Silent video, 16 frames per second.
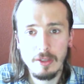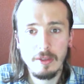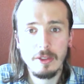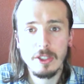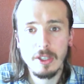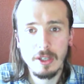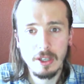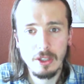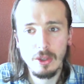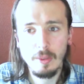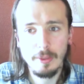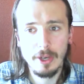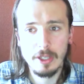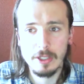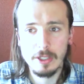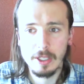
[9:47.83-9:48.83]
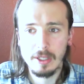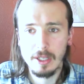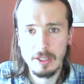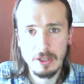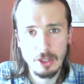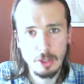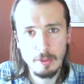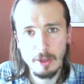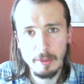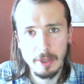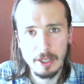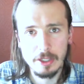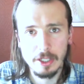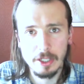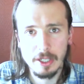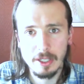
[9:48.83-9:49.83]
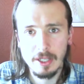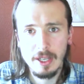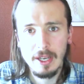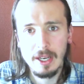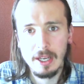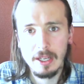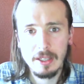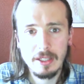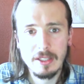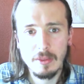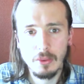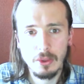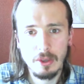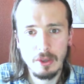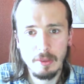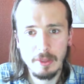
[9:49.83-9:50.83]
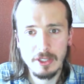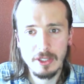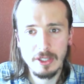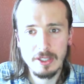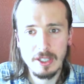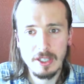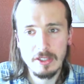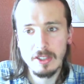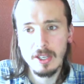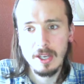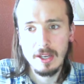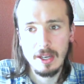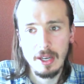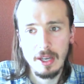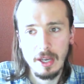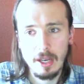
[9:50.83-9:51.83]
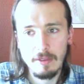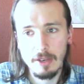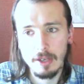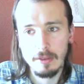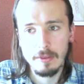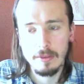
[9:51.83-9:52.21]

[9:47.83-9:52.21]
starting a new project and it's a small project and I need some rudimentary tests, Ava.